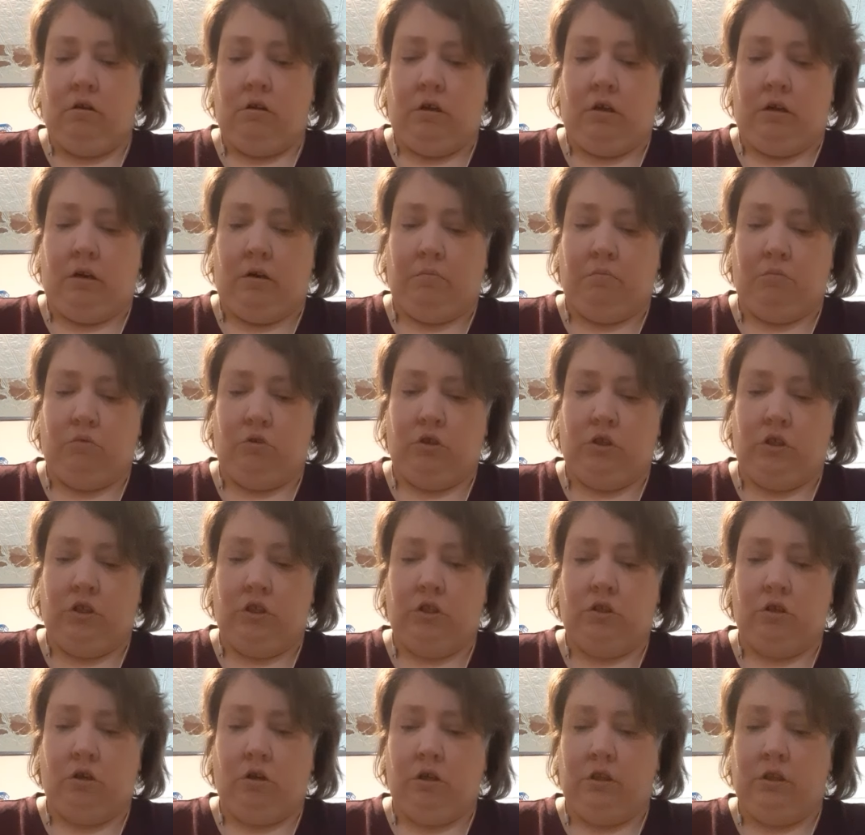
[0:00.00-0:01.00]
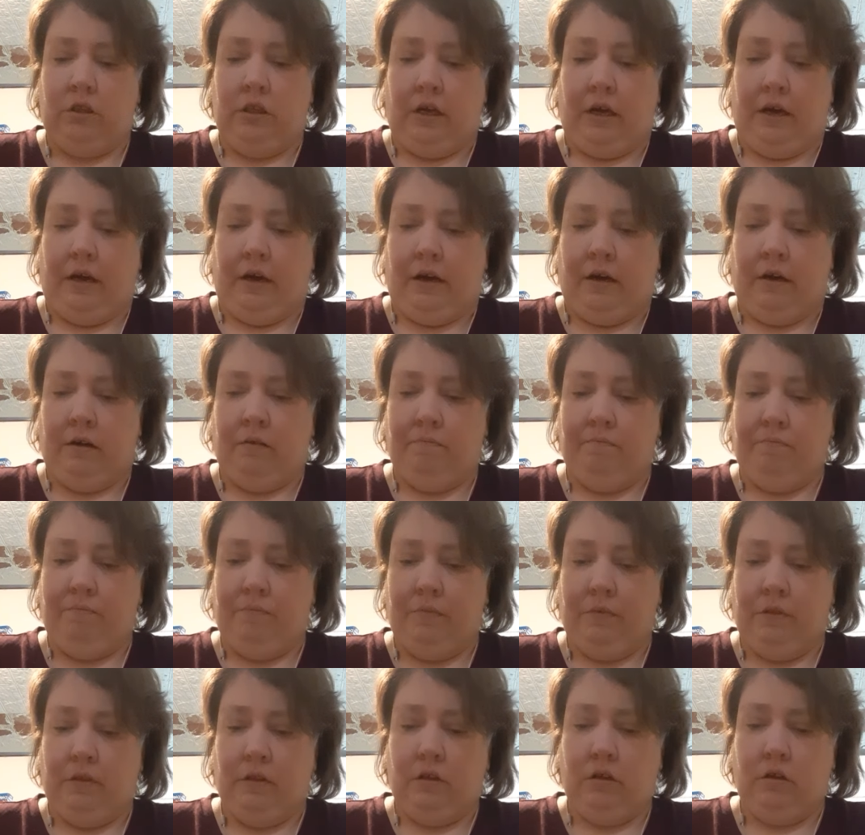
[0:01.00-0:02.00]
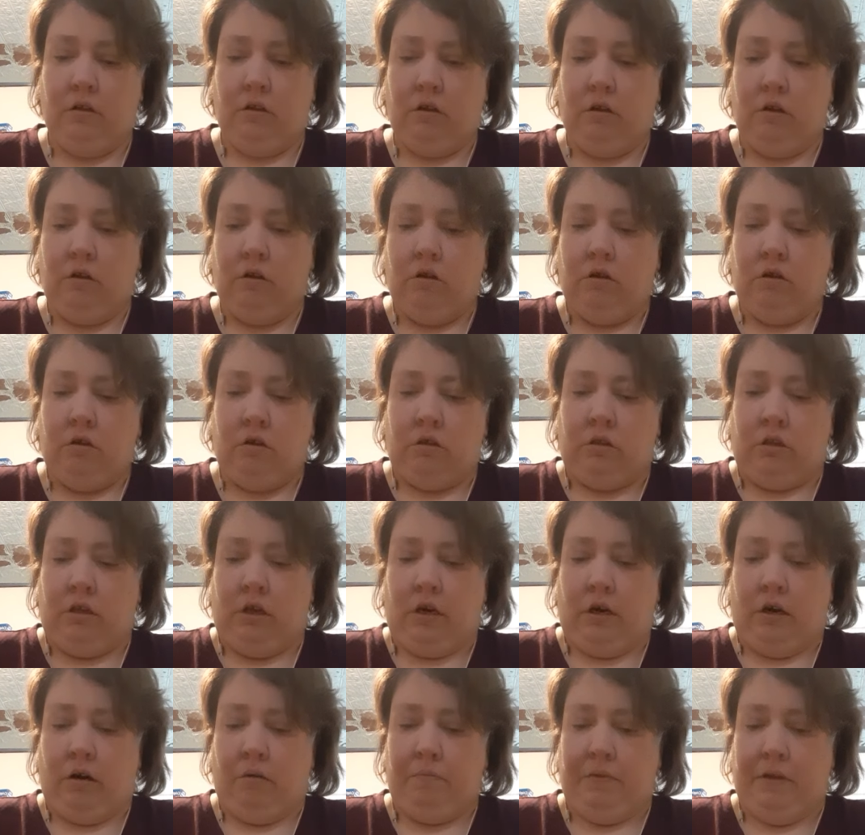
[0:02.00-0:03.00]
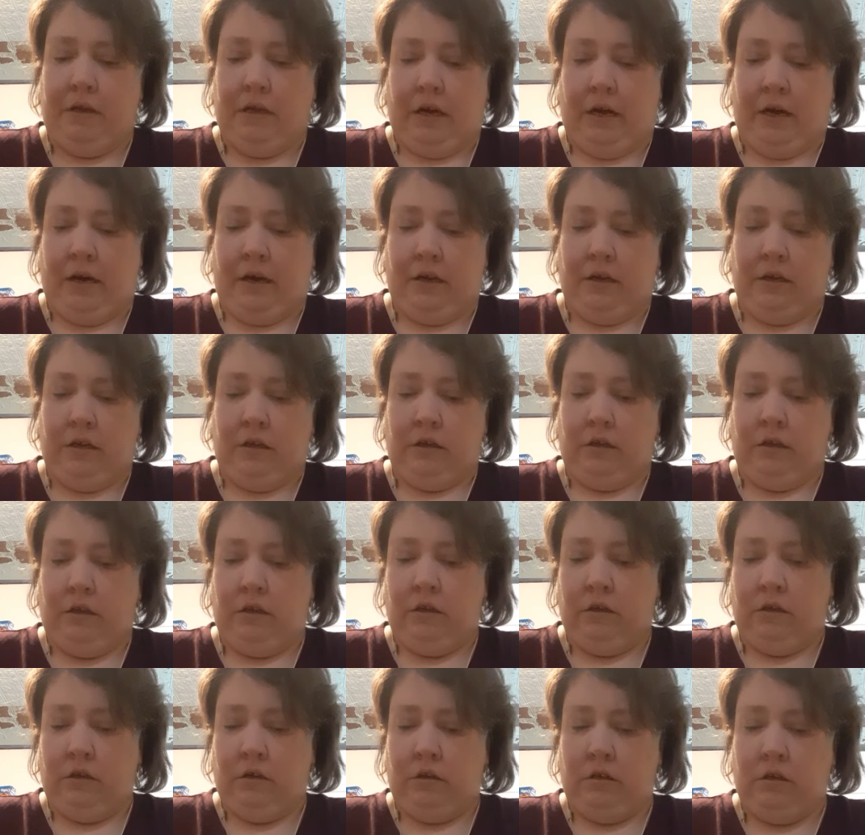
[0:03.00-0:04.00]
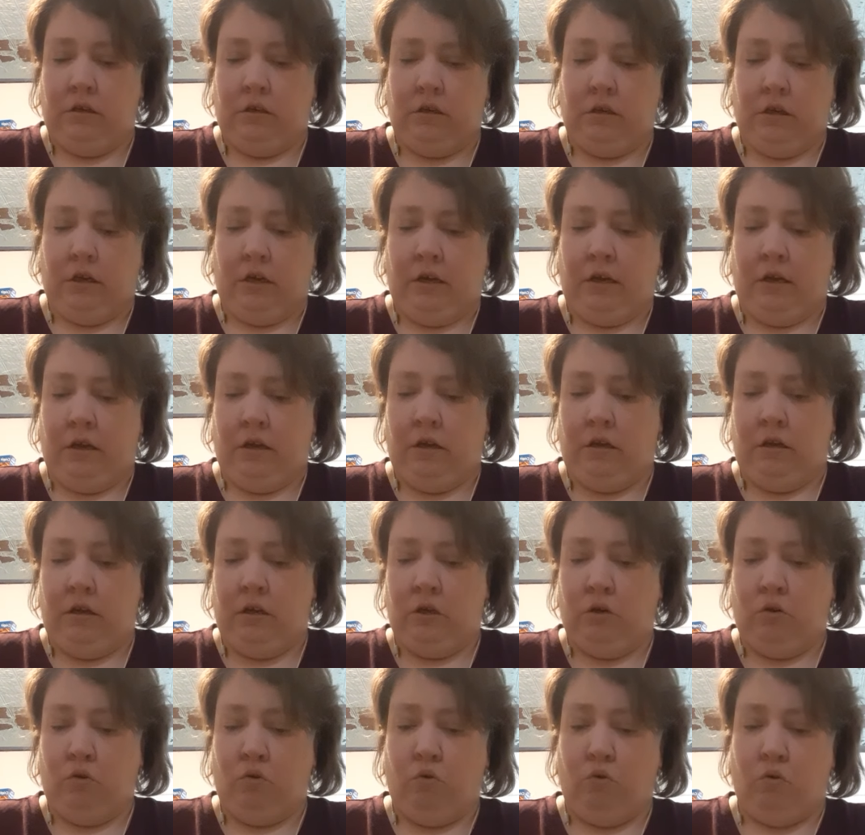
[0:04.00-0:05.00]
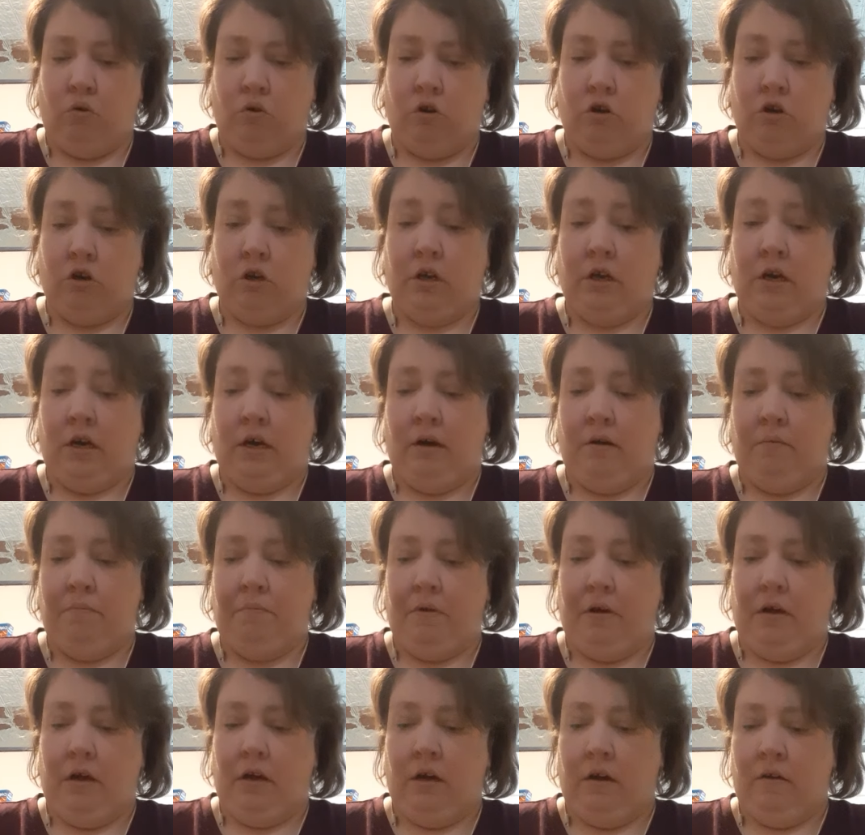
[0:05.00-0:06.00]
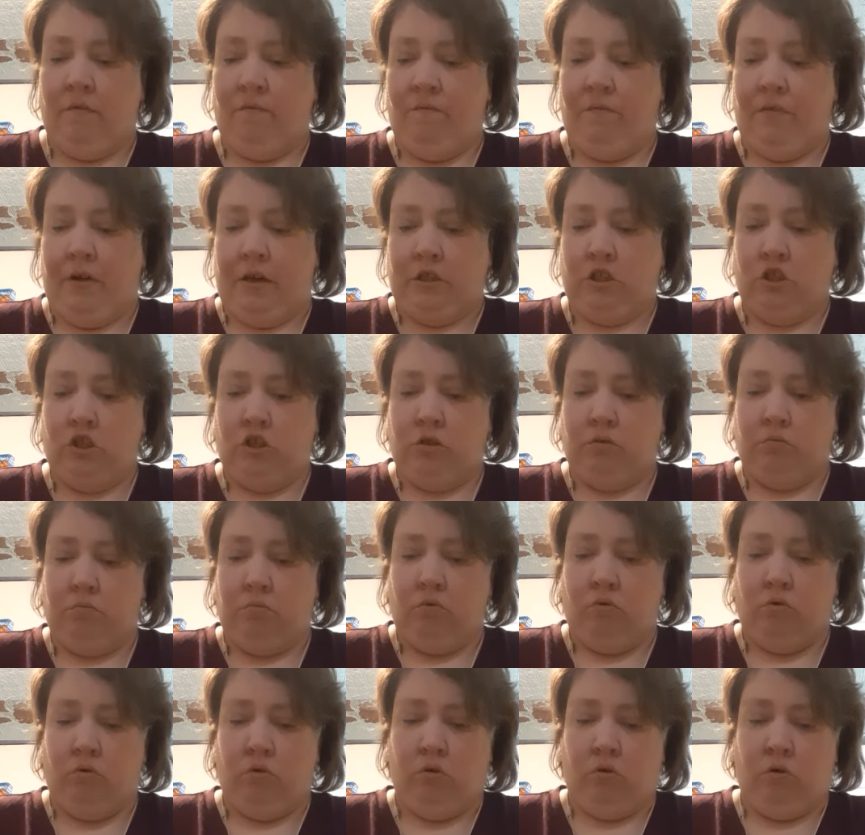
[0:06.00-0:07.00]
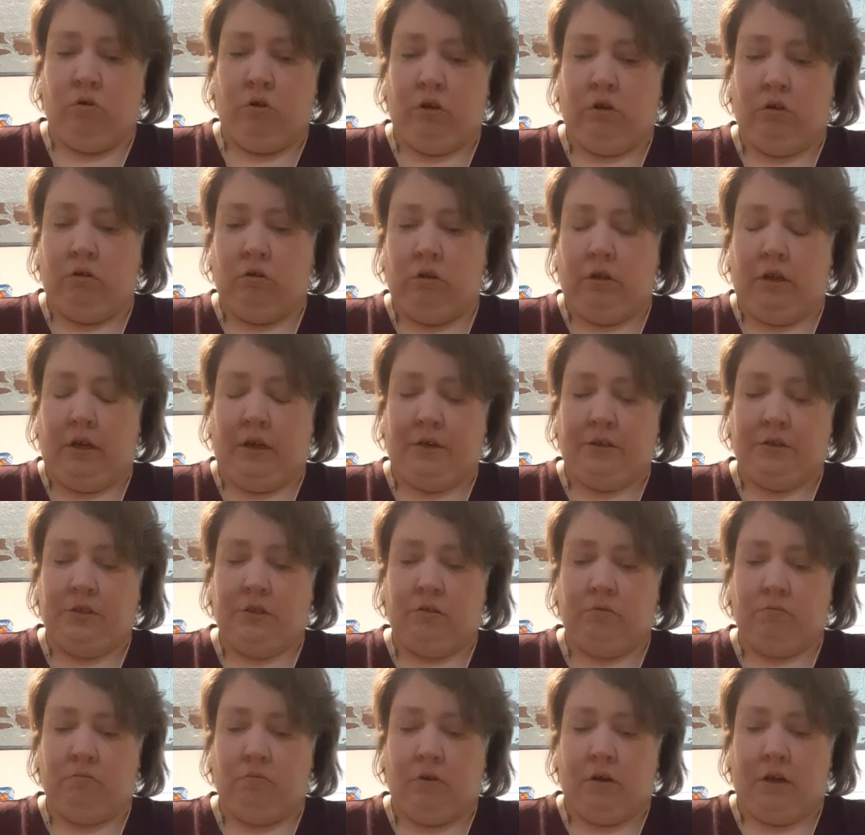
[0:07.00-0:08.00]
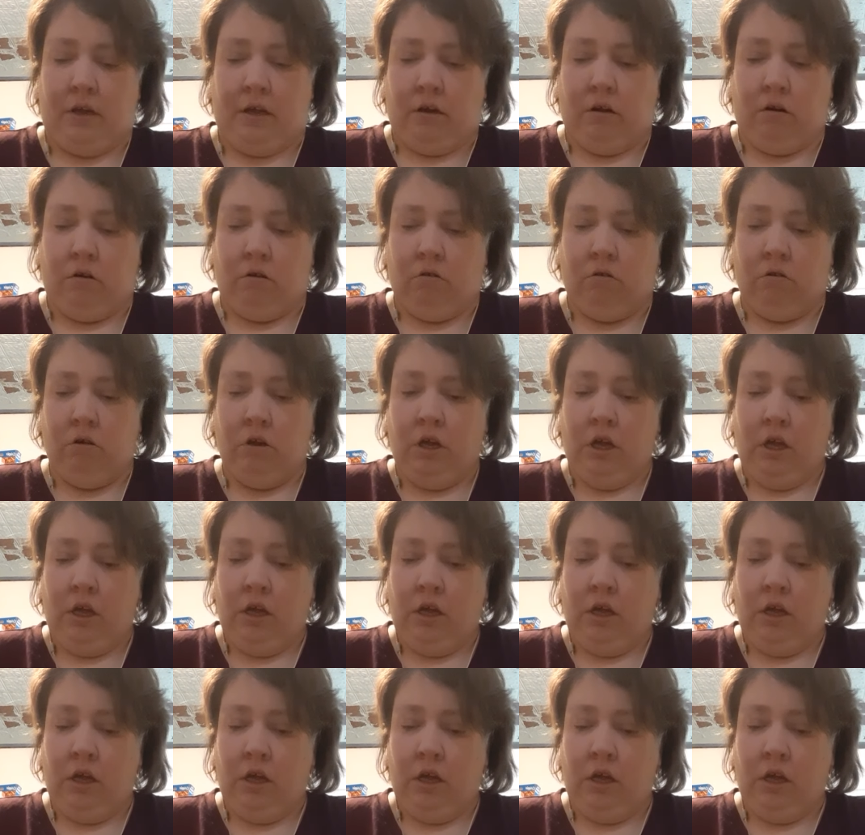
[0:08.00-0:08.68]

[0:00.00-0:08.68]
And I'm going to start that. And then I'll be adding in a 1/4 cup of vegetable oil as well.